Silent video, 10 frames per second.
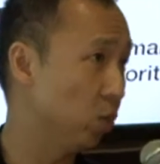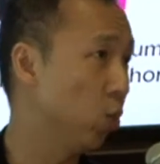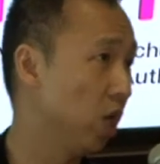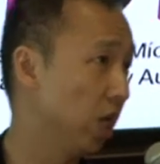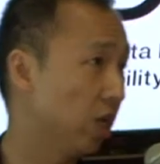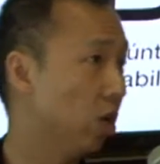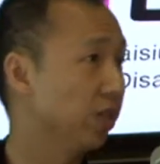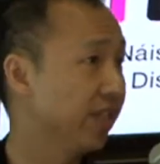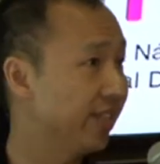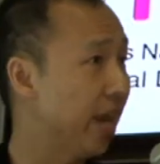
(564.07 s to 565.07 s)
work on
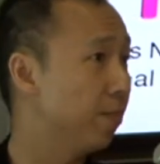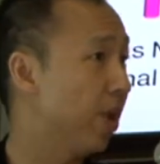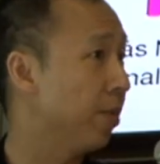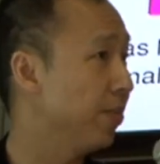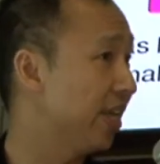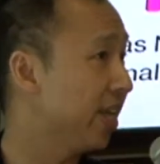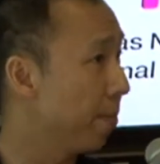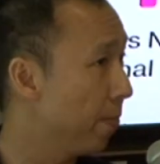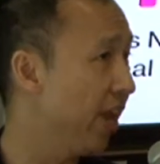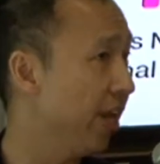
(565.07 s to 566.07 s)
the Stand By Me
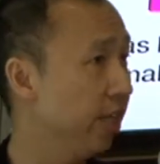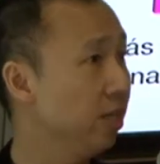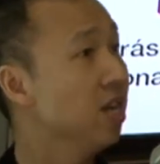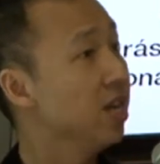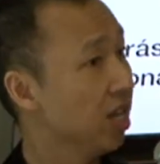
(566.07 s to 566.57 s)
campaign,